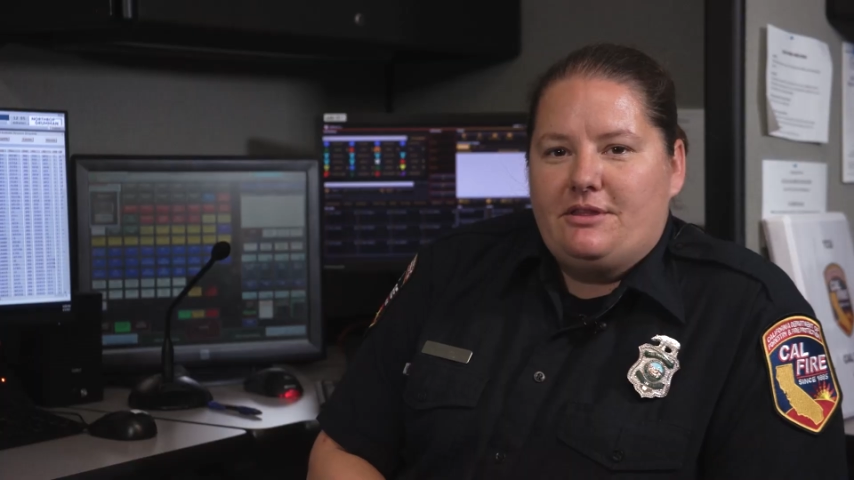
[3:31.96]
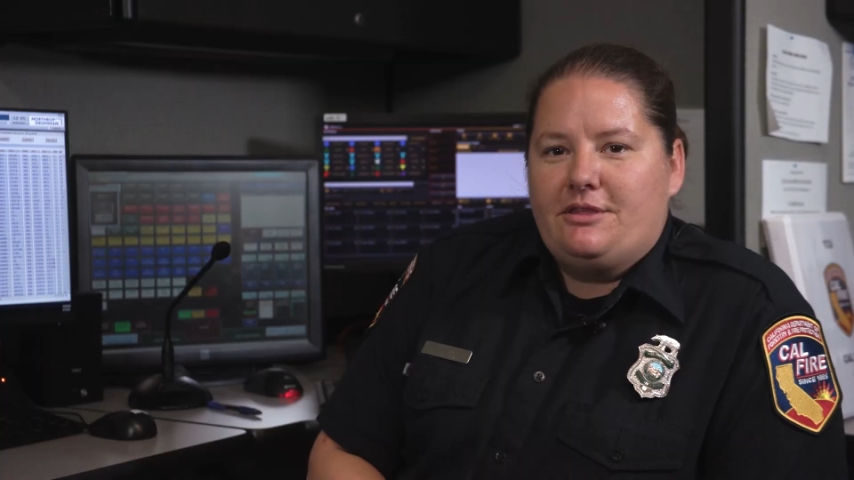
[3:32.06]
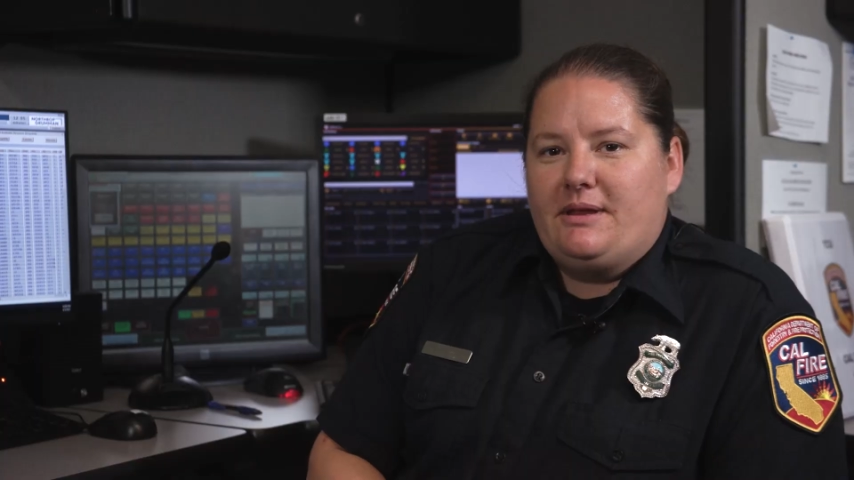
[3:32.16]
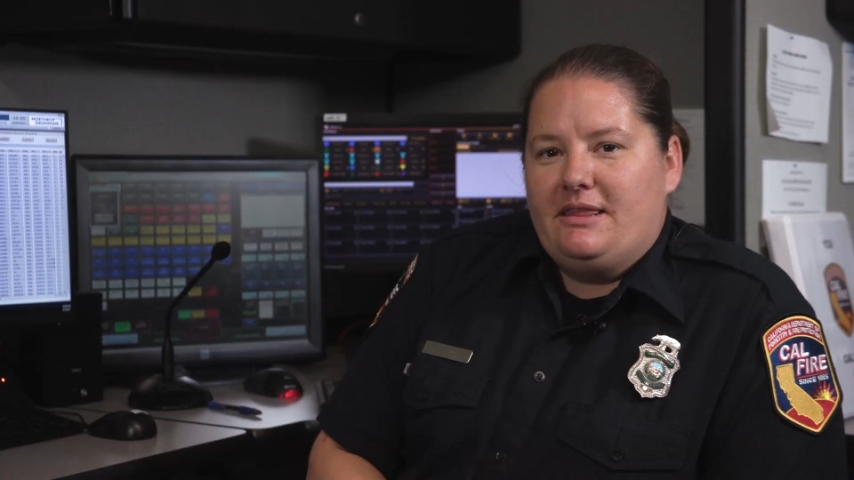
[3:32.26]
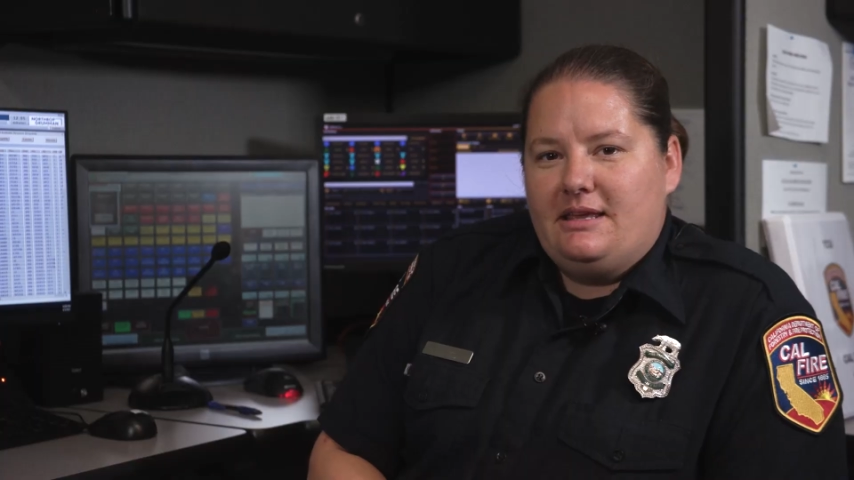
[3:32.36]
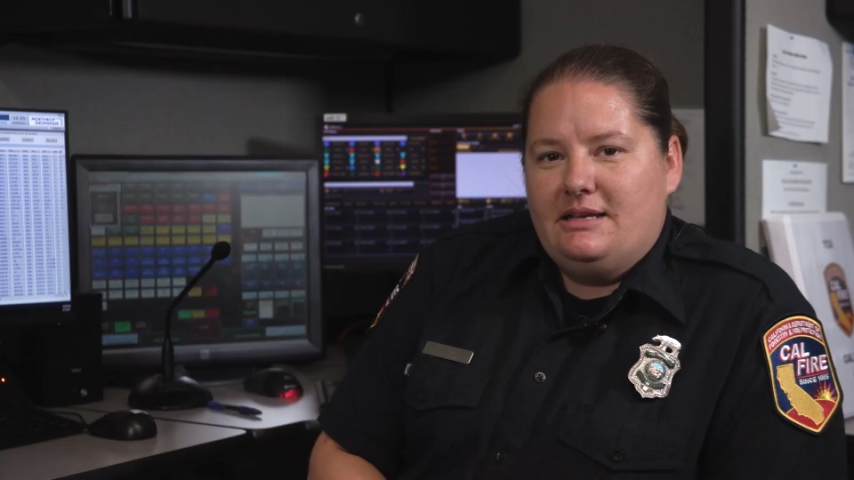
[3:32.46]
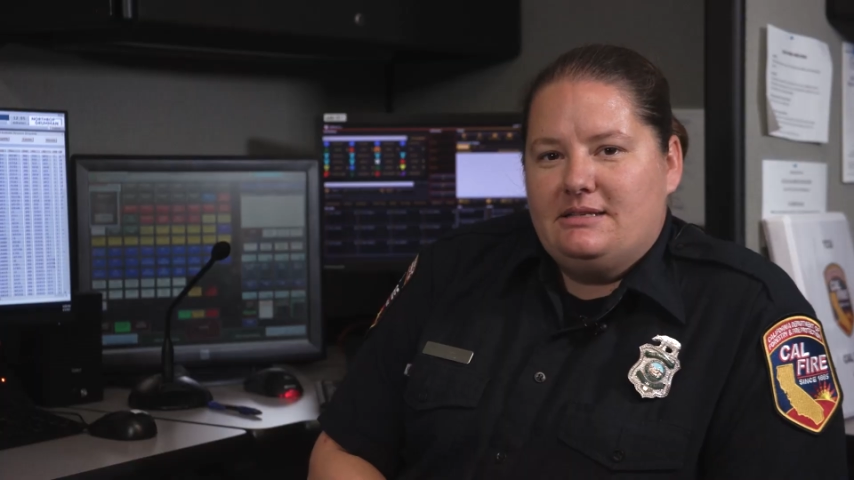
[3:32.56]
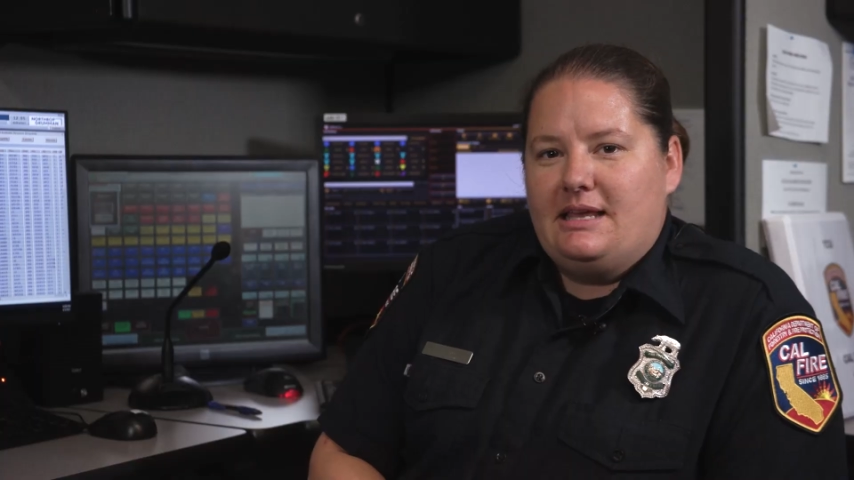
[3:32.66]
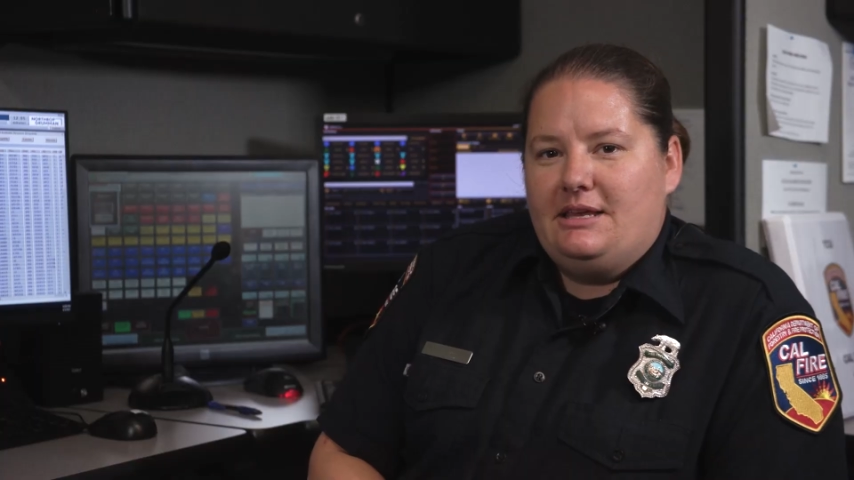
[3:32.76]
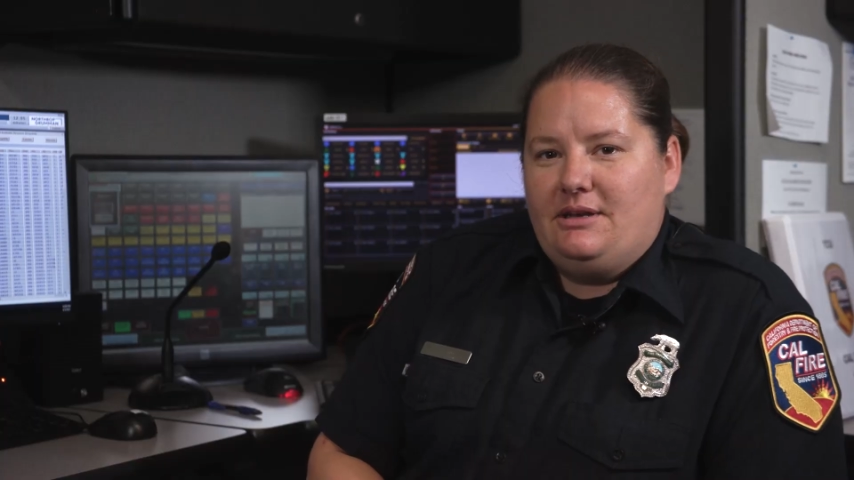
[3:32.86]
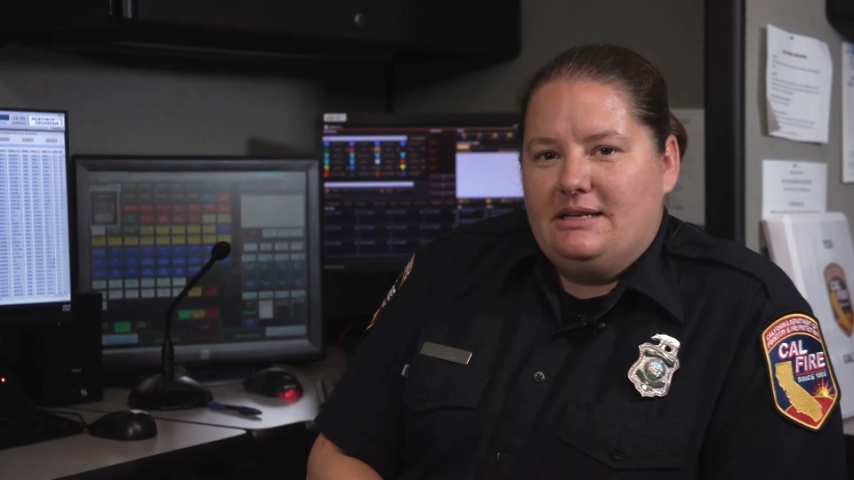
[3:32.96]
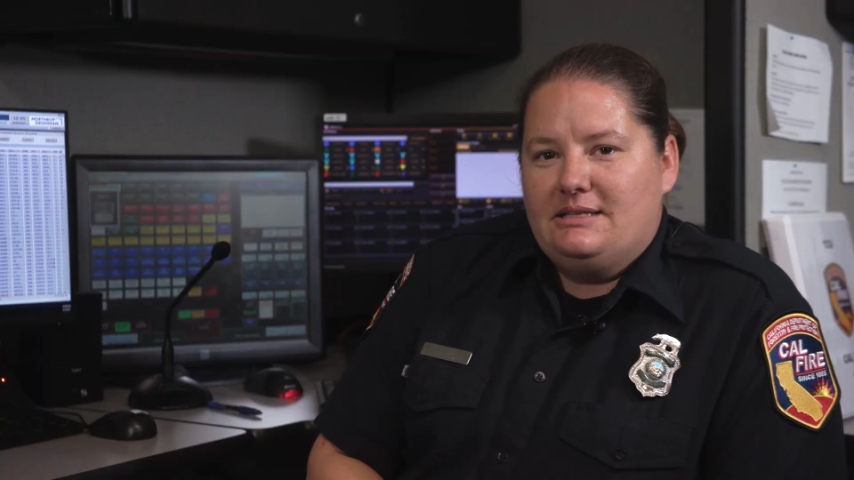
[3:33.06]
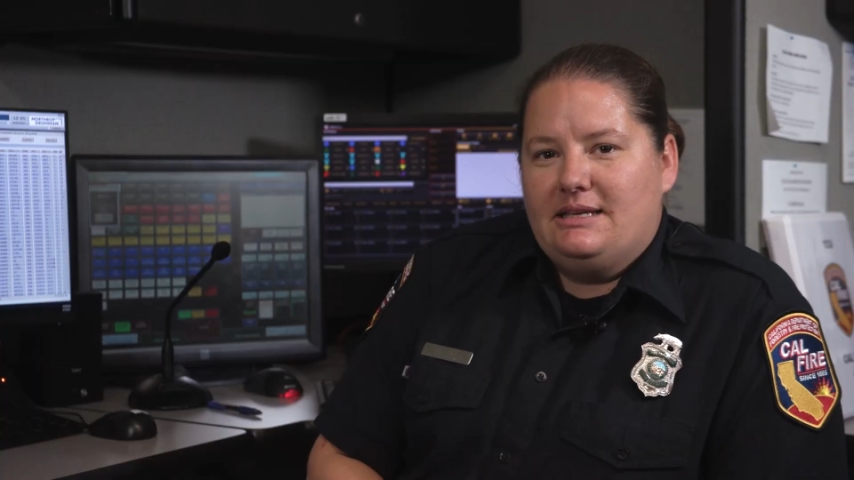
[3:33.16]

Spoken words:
the 3 things that you need